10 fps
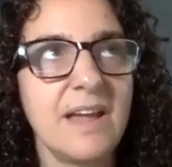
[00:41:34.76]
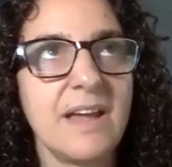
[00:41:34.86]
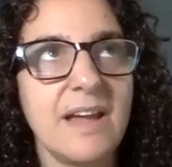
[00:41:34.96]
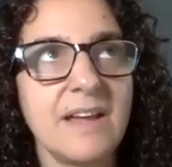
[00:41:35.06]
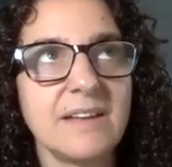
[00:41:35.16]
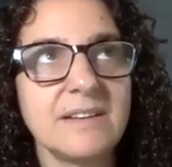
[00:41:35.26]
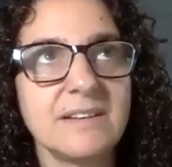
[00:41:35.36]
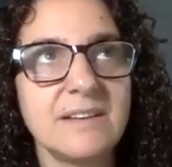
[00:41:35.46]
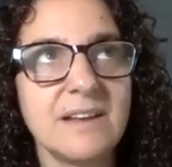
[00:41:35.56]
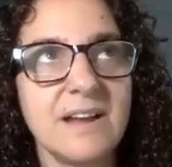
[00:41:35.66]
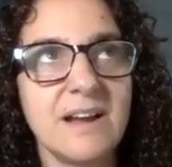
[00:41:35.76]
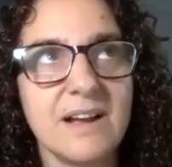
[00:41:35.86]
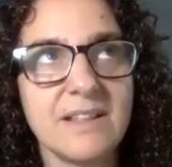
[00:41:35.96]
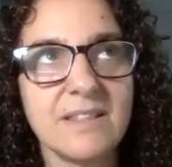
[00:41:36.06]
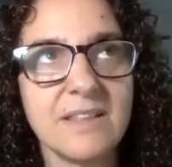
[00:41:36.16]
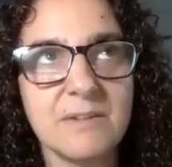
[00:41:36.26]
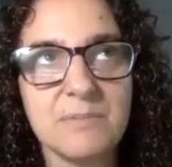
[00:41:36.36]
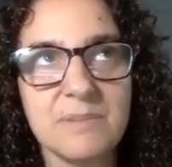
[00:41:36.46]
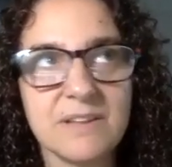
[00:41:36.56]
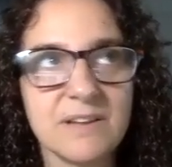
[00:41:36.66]
and they would
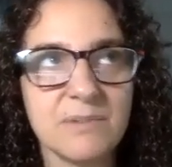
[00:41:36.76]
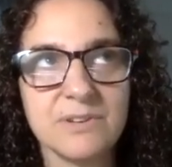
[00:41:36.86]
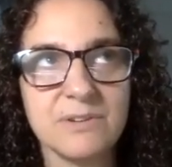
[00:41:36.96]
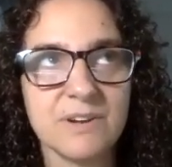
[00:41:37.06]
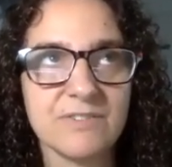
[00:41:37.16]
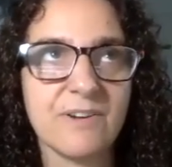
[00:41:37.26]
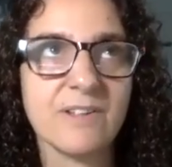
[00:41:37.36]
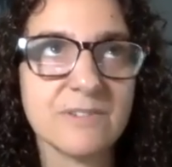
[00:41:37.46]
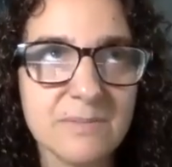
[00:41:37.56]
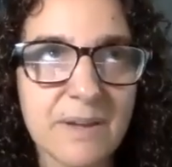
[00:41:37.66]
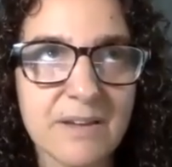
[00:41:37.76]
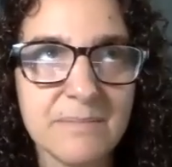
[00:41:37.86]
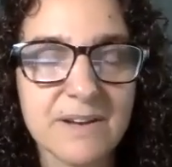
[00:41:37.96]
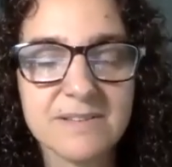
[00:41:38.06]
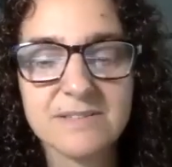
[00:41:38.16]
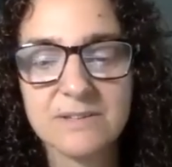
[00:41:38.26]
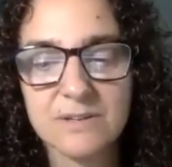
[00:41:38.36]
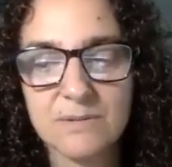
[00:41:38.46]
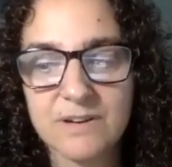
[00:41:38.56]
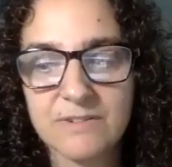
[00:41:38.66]
be like, well, do you want to follow Tibetan medicine or do
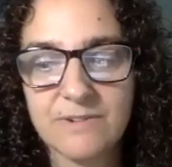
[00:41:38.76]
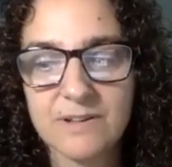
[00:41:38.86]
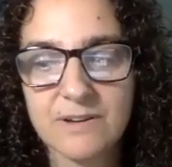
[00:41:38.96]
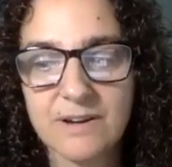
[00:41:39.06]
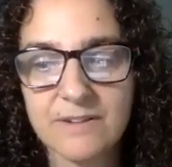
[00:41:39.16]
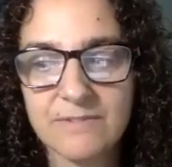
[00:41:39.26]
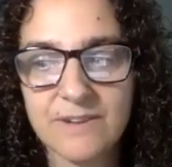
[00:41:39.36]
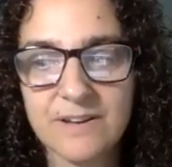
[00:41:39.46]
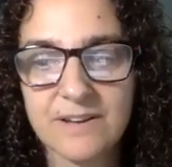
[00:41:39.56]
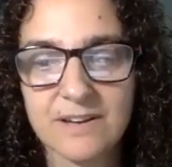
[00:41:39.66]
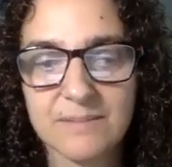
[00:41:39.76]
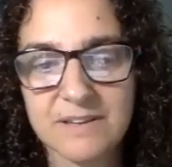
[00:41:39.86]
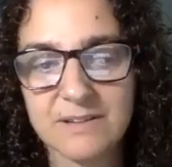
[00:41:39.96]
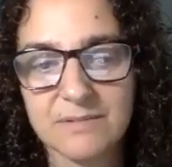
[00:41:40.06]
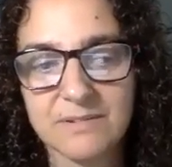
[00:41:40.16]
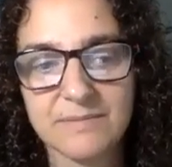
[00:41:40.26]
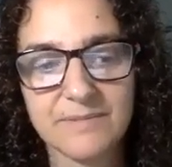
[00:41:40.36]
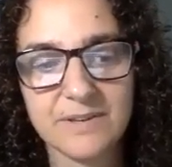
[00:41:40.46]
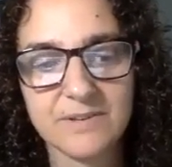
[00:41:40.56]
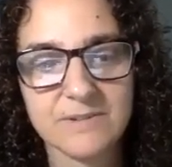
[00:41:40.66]
you want to follow Ayurvedic? And I'm like,
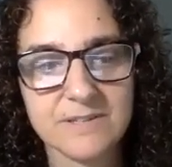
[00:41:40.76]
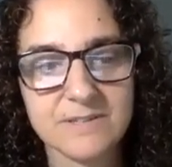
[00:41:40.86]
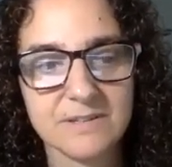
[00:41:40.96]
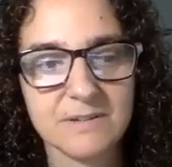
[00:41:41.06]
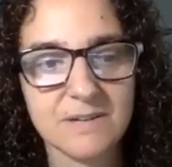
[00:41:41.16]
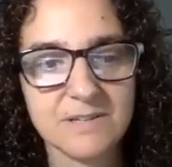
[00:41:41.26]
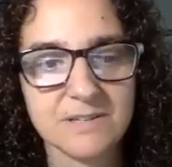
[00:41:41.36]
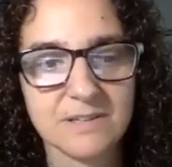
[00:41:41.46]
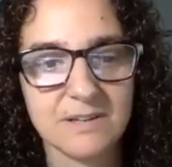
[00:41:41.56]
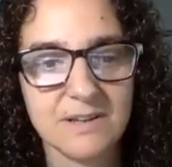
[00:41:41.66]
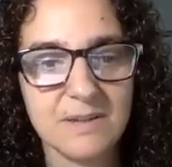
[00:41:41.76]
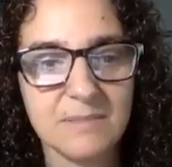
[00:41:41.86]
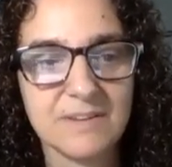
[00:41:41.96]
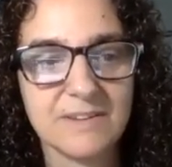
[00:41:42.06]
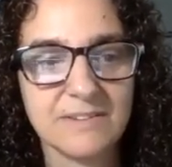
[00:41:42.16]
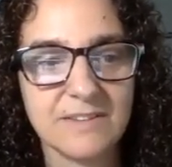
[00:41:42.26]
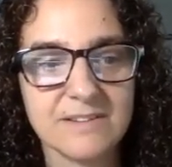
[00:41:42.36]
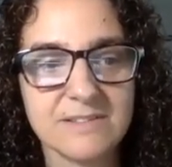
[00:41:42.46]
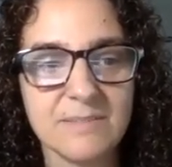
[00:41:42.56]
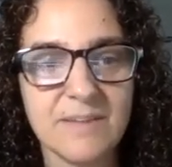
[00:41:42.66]
interesting question, because
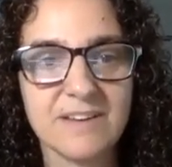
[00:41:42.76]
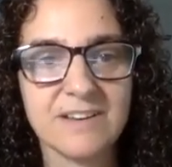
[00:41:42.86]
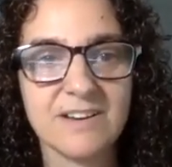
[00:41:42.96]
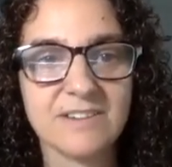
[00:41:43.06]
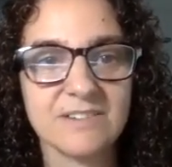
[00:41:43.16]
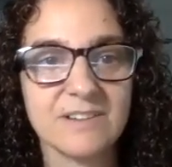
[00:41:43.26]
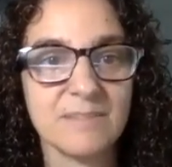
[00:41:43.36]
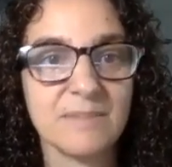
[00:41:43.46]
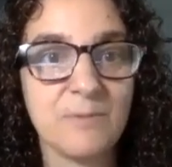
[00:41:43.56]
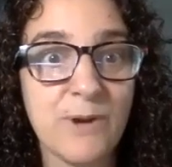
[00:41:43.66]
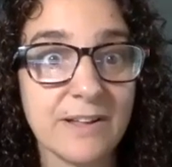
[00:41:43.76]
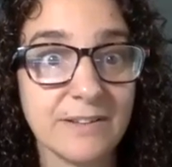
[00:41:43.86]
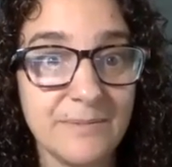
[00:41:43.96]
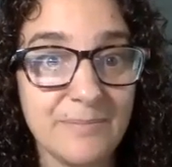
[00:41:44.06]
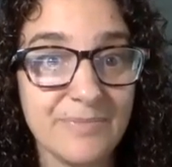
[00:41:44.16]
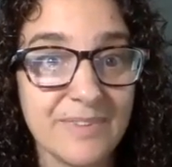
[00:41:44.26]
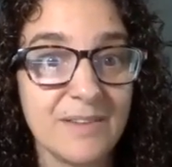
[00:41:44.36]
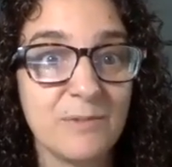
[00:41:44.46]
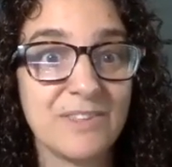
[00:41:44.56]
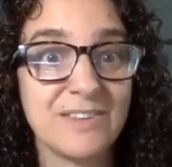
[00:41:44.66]
that Tibetan doctor got me well
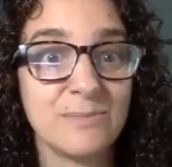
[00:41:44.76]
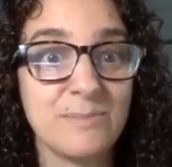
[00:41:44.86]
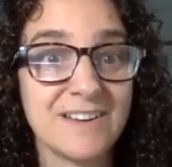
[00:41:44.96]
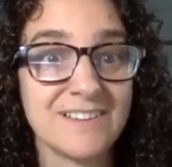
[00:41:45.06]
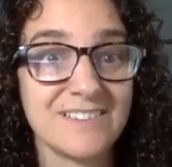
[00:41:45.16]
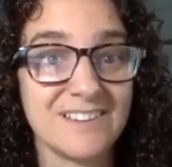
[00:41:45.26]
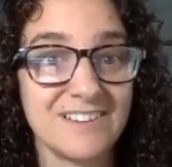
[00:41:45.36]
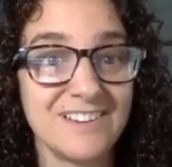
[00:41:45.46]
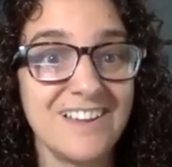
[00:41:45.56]
with his medicine.